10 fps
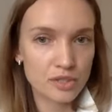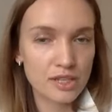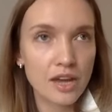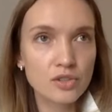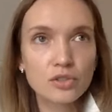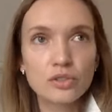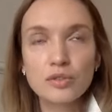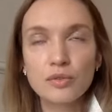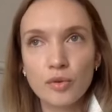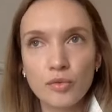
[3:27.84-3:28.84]
schedules
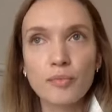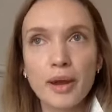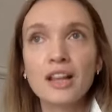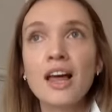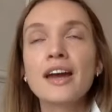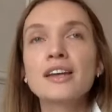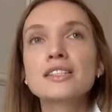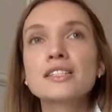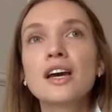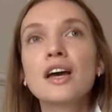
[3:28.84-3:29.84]
of my
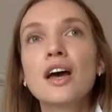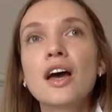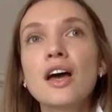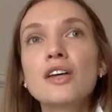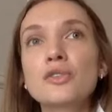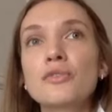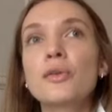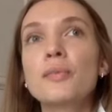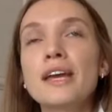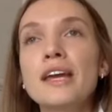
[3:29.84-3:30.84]
clients. So for
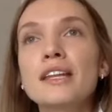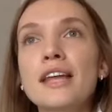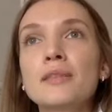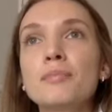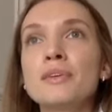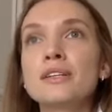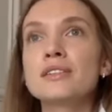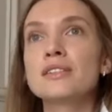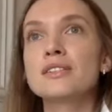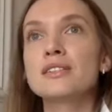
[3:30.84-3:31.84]
me, that
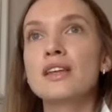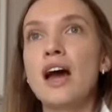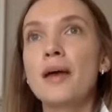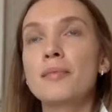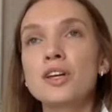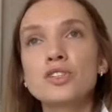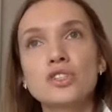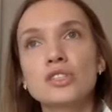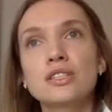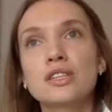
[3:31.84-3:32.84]
means I'm not
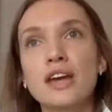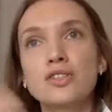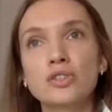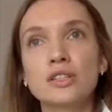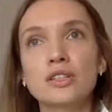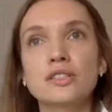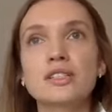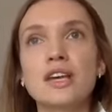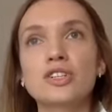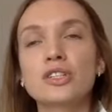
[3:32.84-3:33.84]
just scheduling
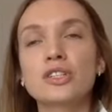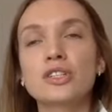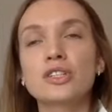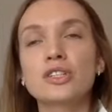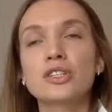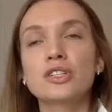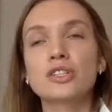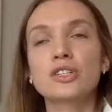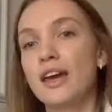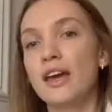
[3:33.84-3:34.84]
sessions like
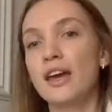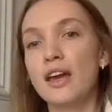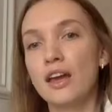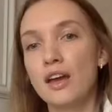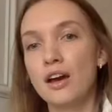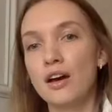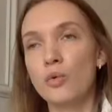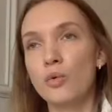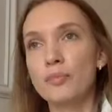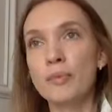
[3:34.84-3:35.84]
one day
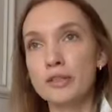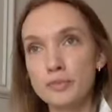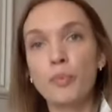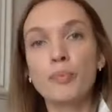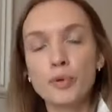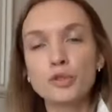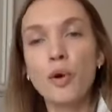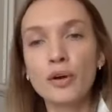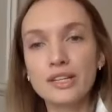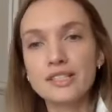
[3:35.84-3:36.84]
or
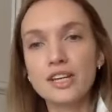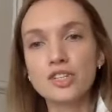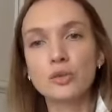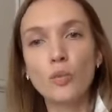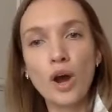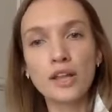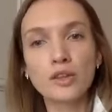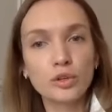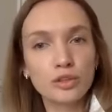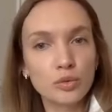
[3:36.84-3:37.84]
postponing session
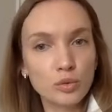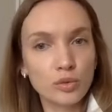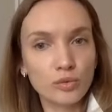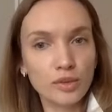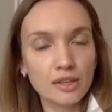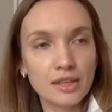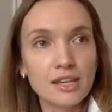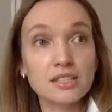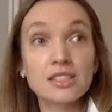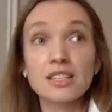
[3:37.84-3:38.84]
1 or 2
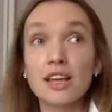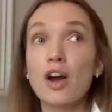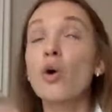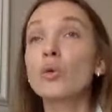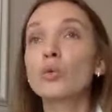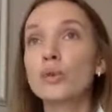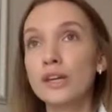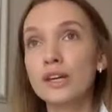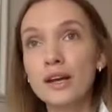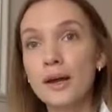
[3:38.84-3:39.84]
days. It's like a whole
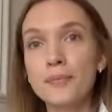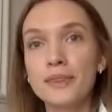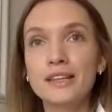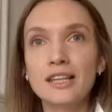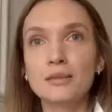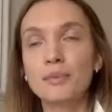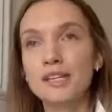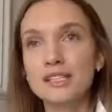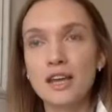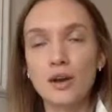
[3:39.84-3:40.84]
week, and that
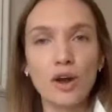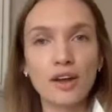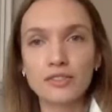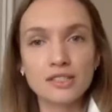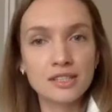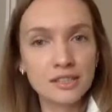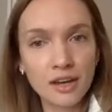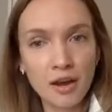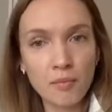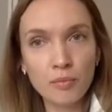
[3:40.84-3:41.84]
means I don't have this
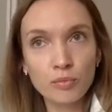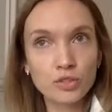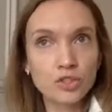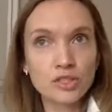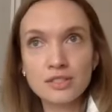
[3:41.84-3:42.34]
income, which is